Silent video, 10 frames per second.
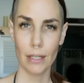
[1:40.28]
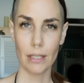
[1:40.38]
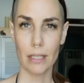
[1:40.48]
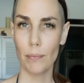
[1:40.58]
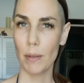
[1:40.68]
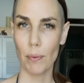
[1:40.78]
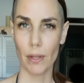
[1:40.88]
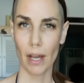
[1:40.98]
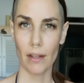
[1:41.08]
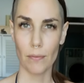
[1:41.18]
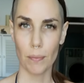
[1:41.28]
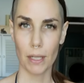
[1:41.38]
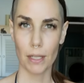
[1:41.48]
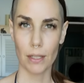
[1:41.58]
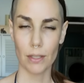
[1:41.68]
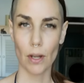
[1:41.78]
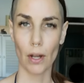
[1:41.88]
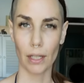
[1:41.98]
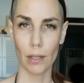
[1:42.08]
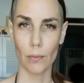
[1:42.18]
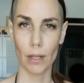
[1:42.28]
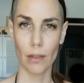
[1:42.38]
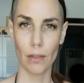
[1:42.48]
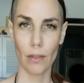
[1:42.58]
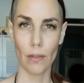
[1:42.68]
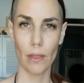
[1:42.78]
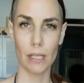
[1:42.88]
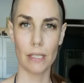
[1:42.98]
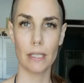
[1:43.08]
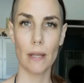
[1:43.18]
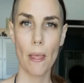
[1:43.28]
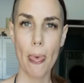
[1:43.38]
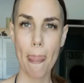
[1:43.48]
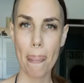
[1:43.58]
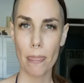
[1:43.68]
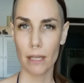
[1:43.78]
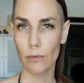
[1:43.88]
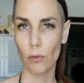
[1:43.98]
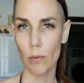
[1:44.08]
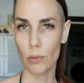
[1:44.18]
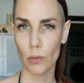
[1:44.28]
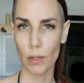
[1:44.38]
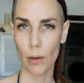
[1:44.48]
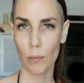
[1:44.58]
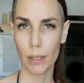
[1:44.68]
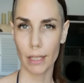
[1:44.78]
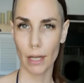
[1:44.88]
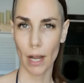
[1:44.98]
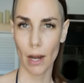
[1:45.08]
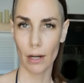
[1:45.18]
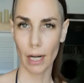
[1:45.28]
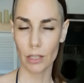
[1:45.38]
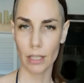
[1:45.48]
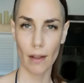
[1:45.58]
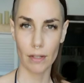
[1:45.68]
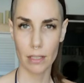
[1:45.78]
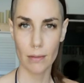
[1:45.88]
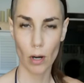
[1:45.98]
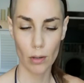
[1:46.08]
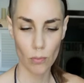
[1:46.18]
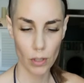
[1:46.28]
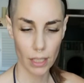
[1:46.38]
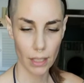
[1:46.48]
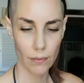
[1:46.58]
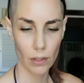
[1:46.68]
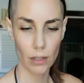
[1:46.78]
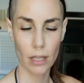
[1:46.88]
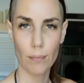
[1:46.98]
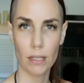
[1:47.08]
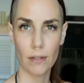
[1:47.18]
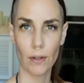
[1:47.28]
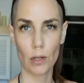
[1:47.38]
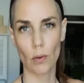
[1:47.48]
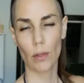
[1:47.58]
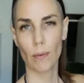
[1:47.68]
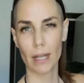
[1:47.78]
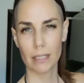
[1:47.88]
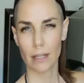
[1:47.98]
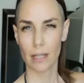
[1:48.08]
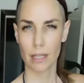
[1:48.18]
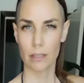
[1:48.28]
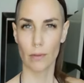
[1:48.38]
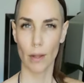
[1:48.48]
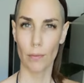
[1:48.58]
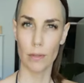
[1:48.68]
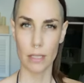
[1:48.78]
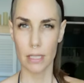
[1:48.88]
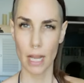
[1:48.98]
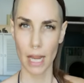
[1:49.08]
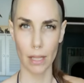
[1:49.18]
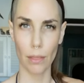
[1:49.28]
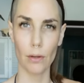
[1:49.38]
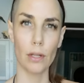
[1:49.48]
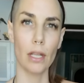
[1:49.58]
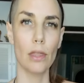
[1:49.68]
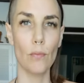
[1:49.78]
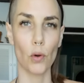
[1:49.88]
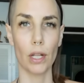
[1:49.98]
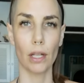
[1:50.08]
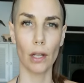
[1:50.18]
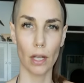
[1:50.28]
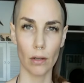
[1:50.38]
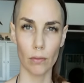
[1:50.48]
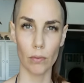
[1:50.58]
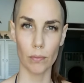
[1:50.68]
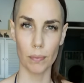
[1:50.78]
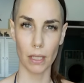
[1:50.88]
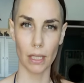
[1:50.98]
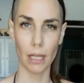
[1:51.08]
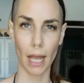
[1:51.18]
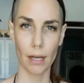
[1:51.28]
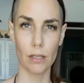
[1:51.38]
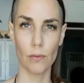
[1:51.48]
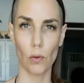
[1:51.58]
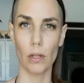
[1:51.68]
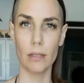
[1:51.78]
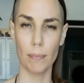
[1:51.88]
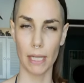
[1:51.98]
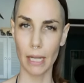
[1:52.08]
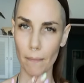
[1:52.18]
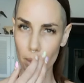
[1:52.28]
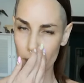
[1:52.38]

just the people that I've been talking with. This this full moon that we are actually having tomorrow morning. If you're in the Pacific Northwest, I think it's around 8:30 in the morning. It will be at its fullest peak.